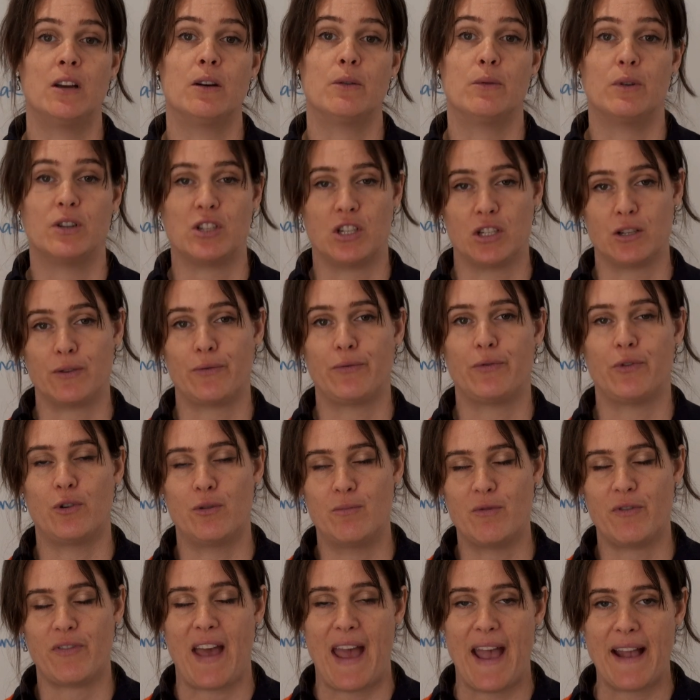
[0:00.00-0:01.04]
which is a form
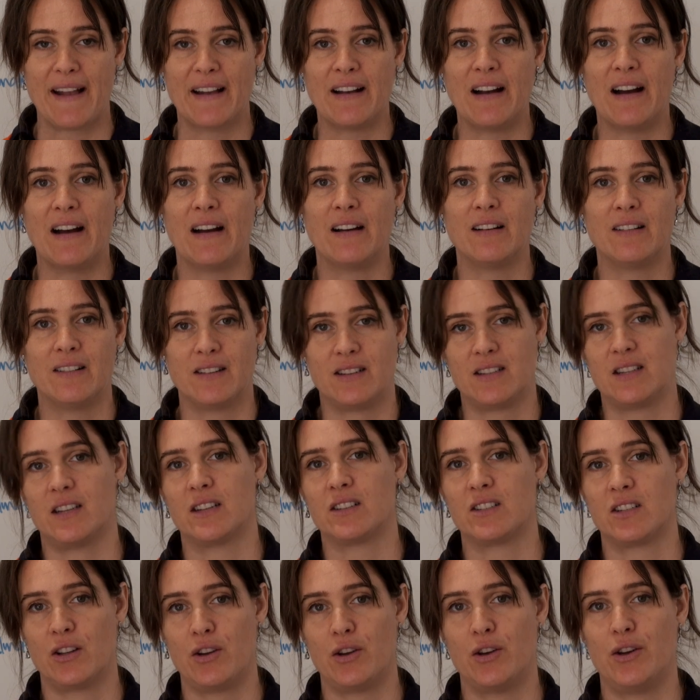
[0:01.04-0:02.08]
of anger, it's
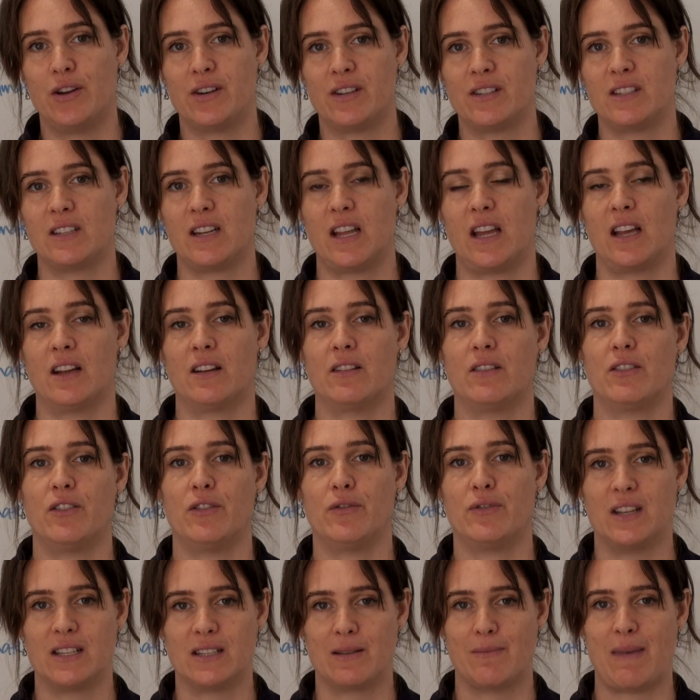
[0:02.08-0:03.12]
actually hurt as an anger,
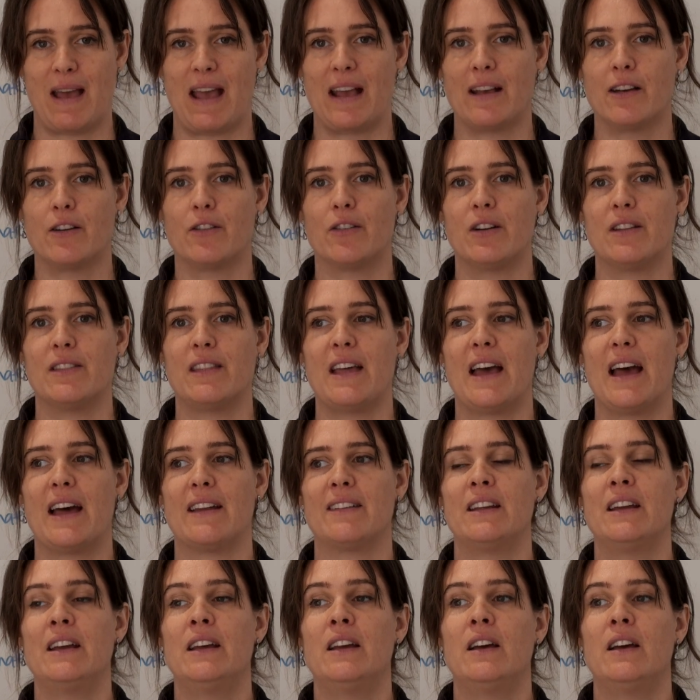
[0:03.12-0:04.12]
if there's some anger in that,